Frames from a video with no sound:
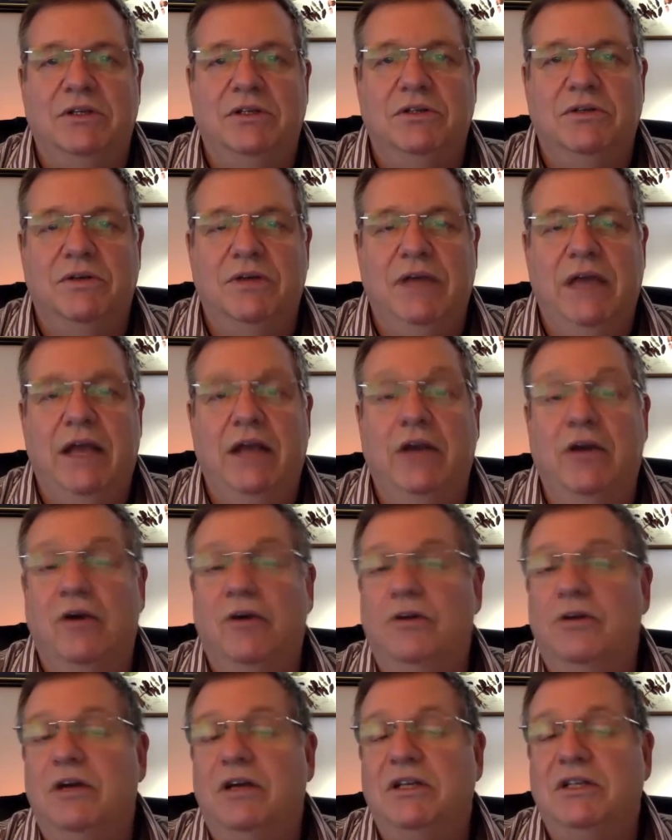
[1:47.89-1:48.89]
So again, go
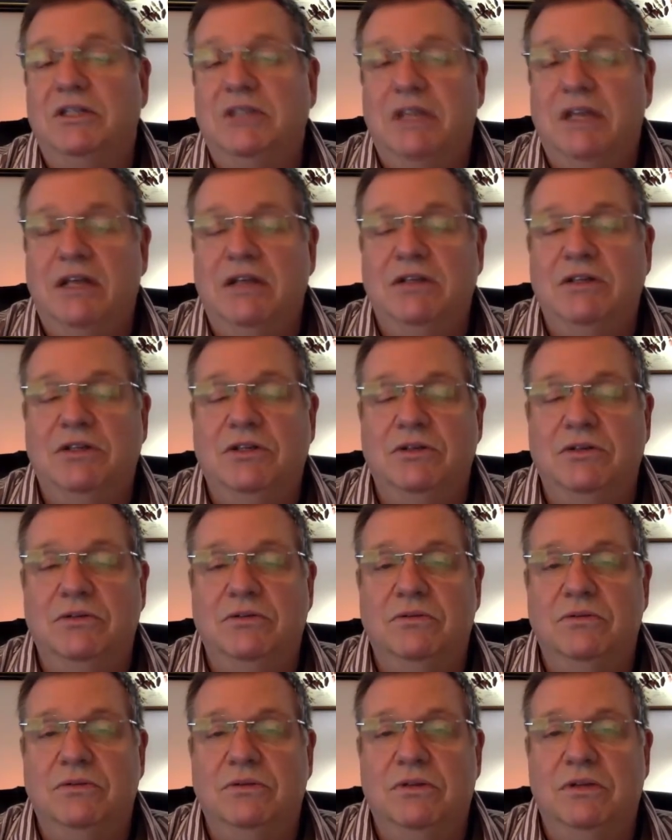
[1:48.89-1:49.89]

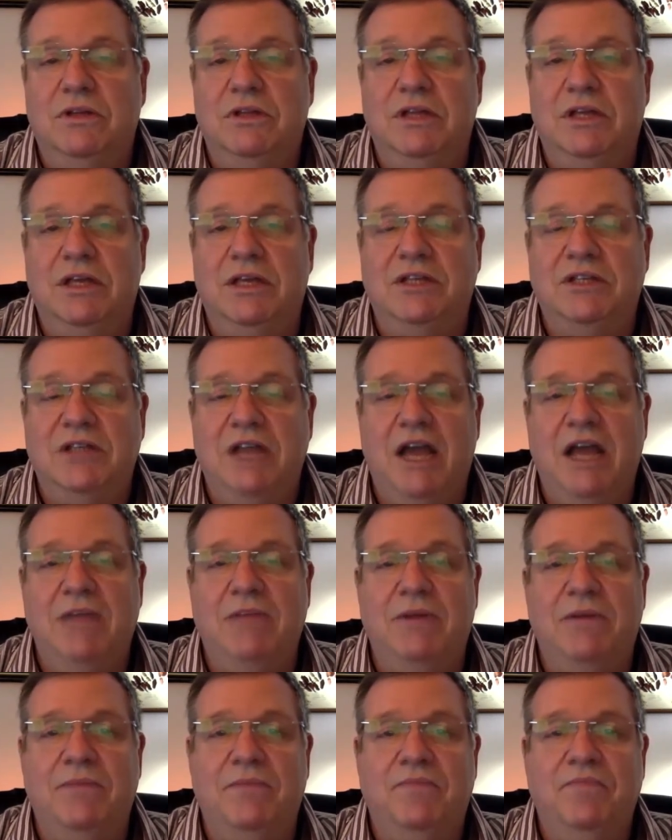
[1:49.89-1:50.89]
to the
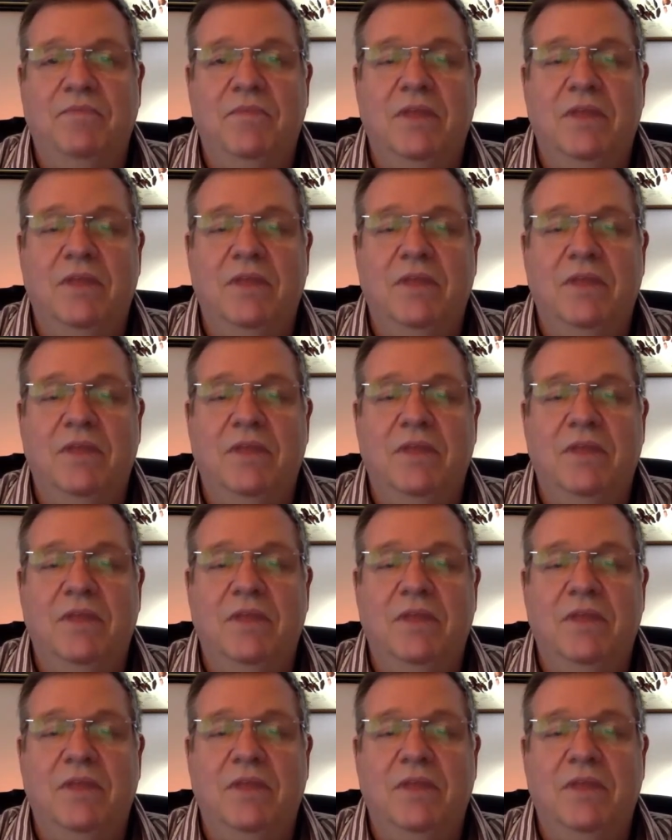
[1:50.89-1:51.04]
assignment,